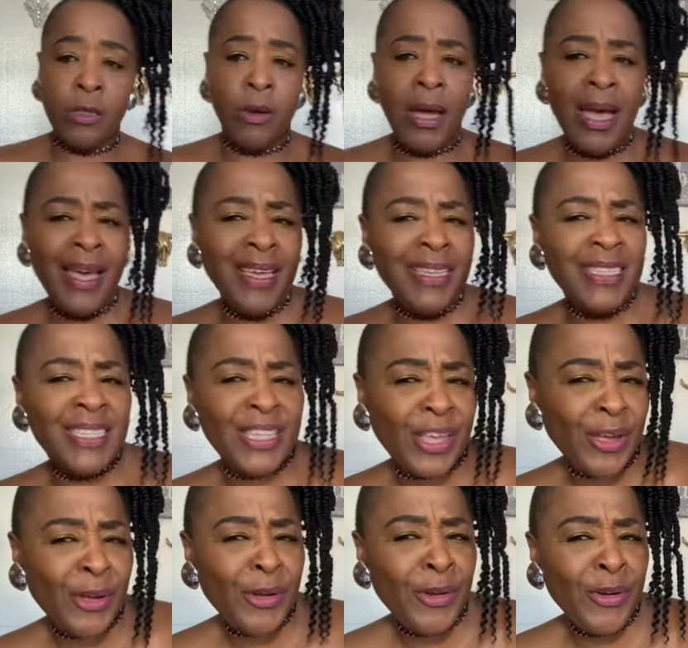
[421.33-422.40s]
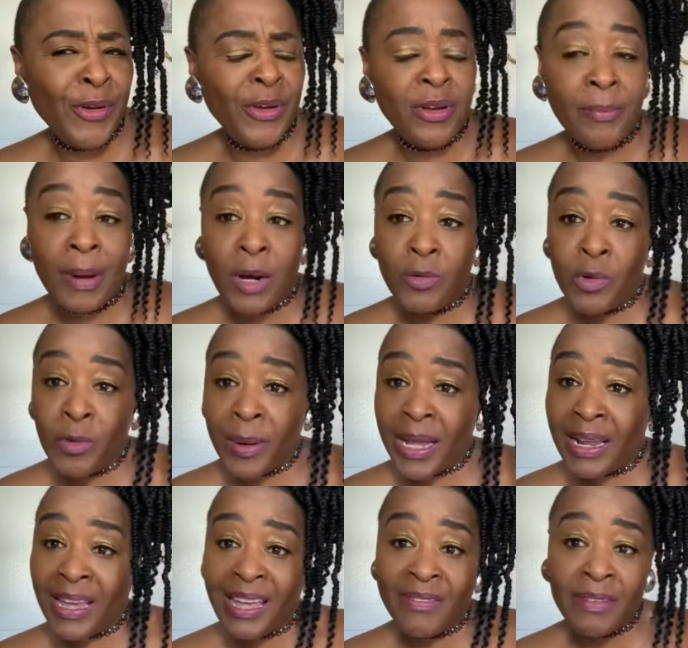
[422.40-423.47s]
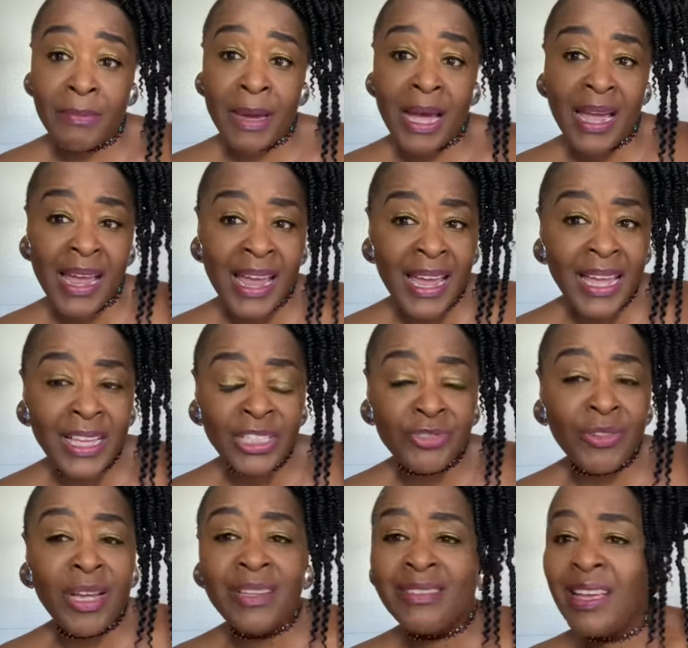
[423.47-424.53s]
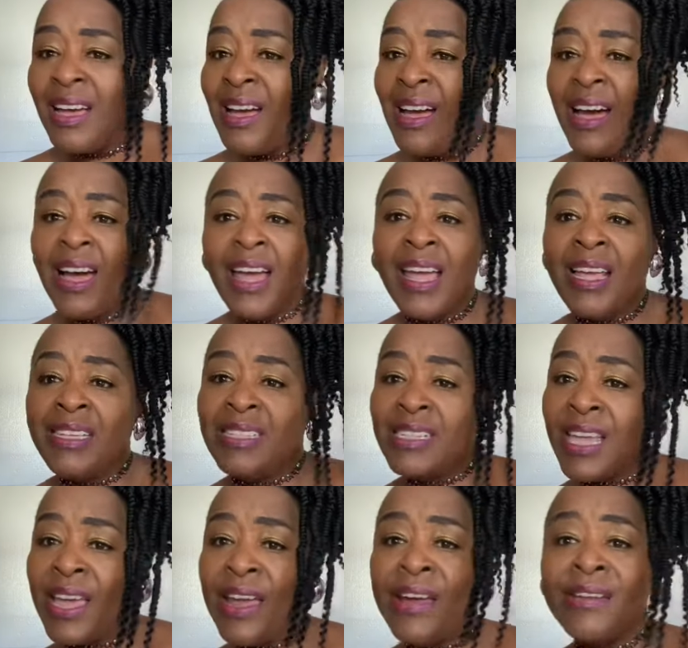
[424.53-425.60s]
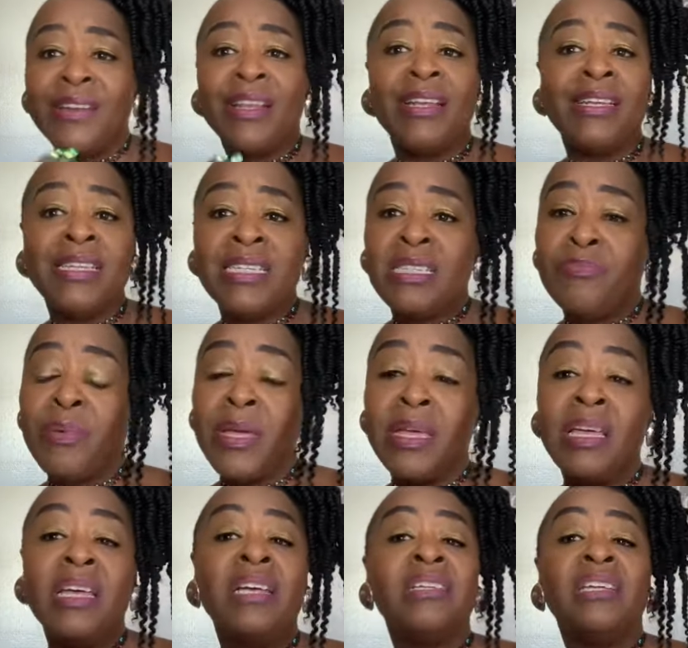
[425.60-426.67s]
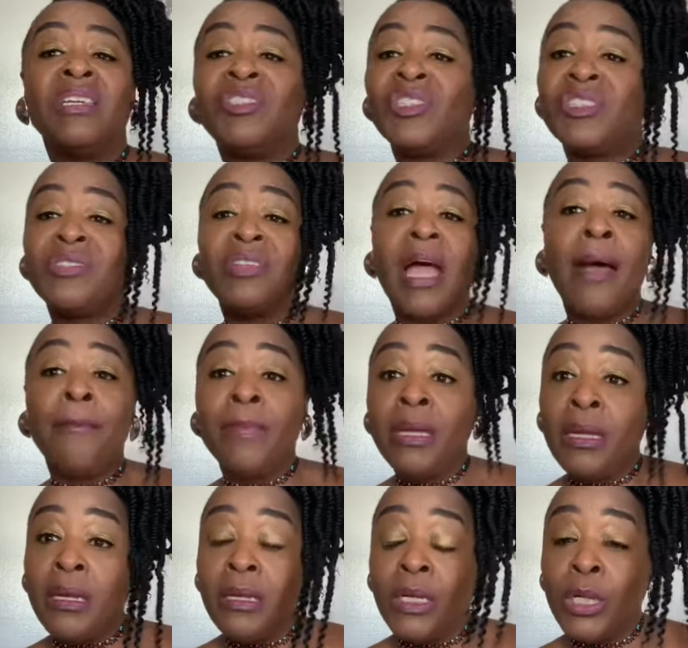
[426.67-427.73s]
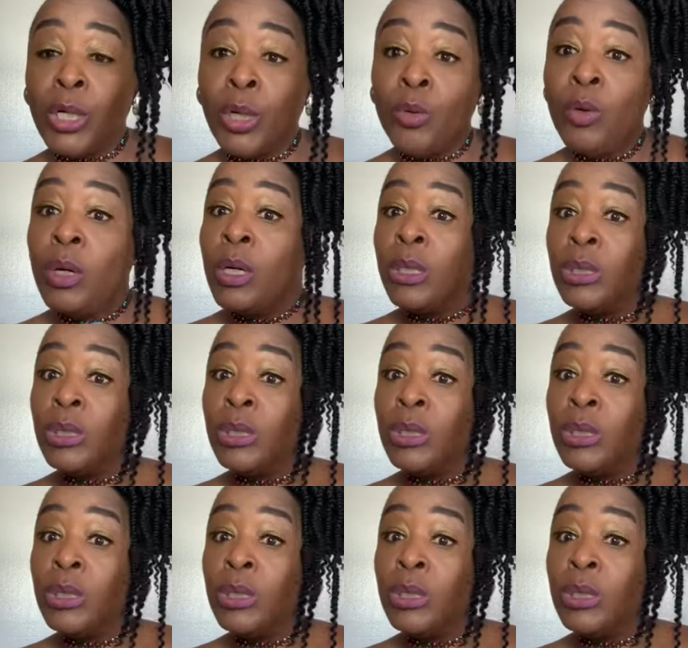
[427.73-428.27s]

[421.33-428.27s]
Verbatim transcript: So I ain't scared about nobody having my address. I ain't scared the least bit. That's just not me, you know?